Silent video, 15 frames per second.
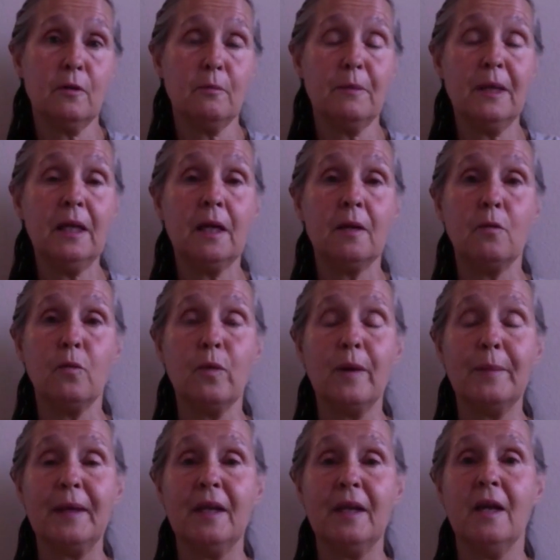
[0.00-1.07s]
many
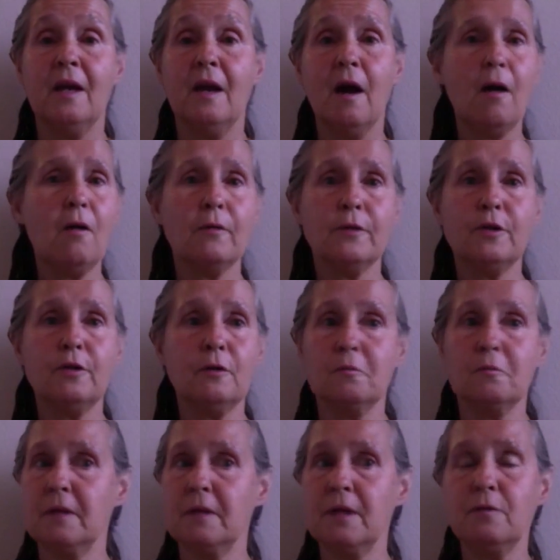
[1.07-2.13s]
women, oh,
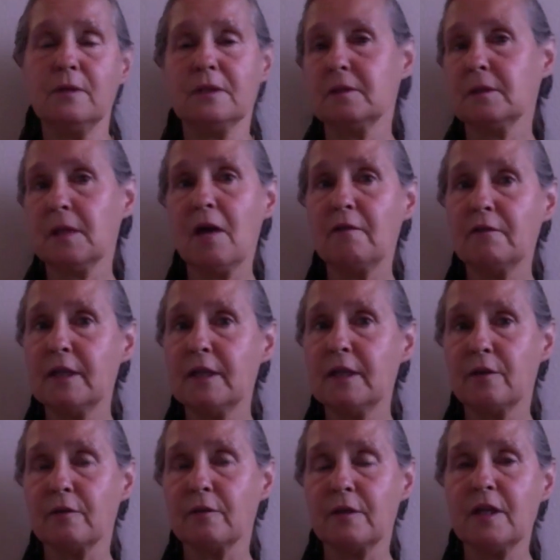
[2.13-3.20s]
it was lovely
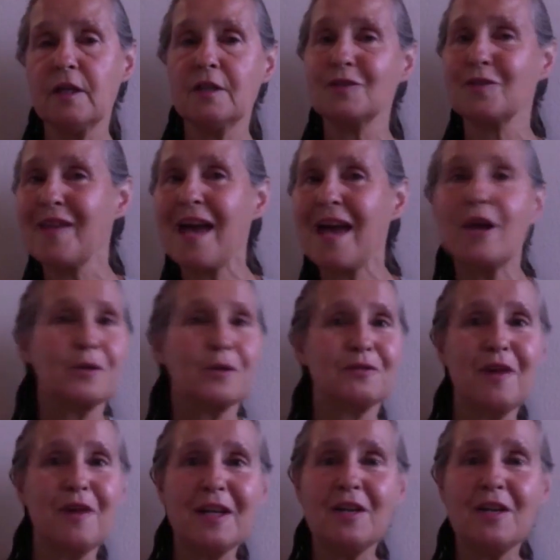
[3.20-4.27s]
or this or that, or it was
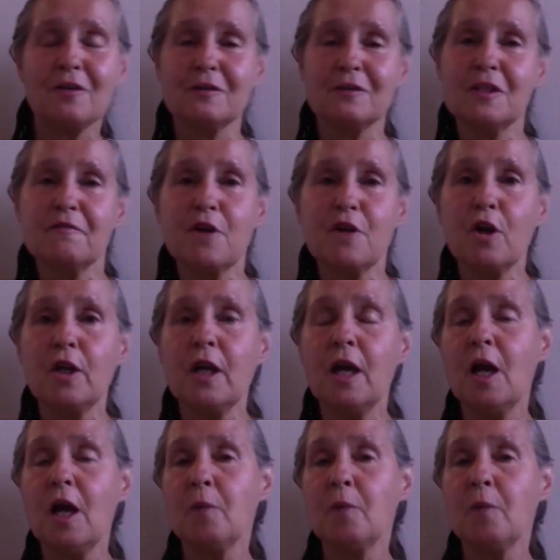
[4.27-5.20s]
funny or it was difficult,